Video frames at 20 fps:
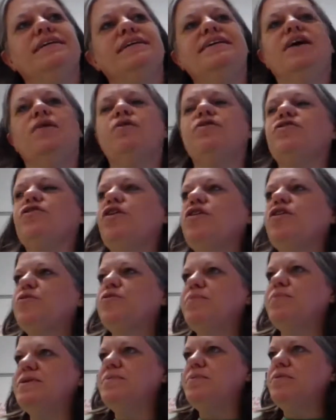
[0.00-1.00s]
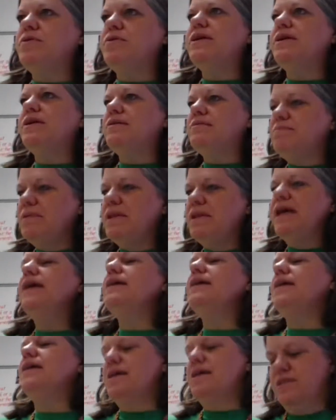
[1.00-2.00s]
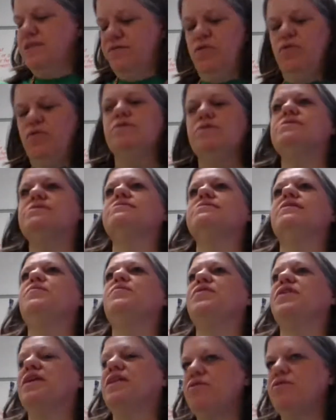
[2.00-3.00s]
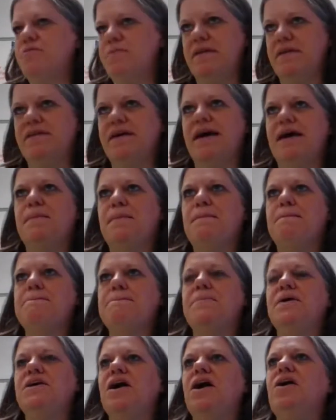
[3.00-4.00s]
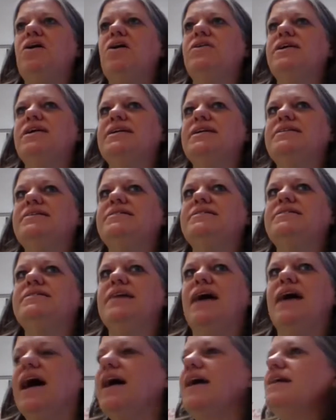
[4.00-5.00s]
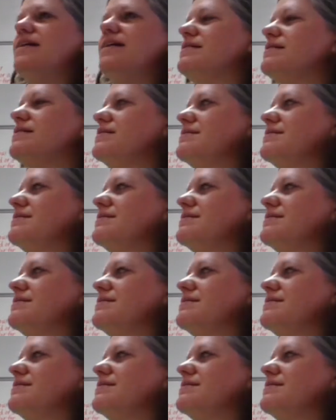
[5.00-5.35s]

now are there other people in play yes of course and we're going to learn about that but y'all he died